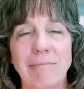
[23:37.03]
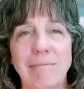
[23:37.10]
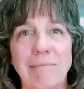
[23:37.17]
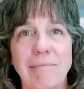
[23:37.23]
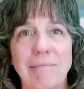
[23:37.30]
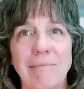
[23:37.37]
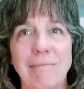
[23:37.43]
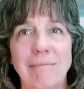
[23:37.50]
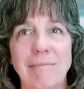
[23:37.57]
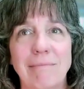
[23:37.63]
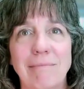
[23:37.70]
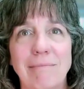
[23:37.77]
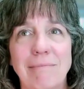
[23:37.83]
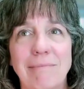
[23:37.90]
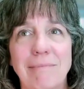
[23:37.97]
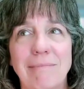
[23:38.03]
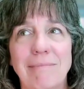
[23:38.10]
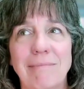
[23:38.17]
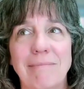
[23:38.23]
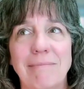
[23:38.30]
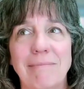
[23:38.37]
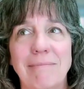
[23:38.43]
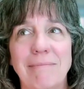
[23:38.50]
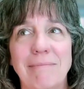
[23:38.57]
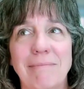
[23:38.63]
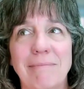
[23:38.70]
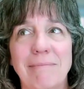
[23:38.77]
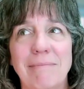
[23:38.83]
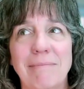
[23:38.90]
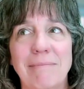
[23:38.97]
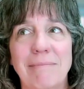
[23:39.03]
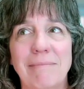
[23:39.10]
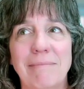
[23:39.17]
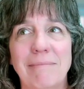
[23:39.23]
Nobody speaks.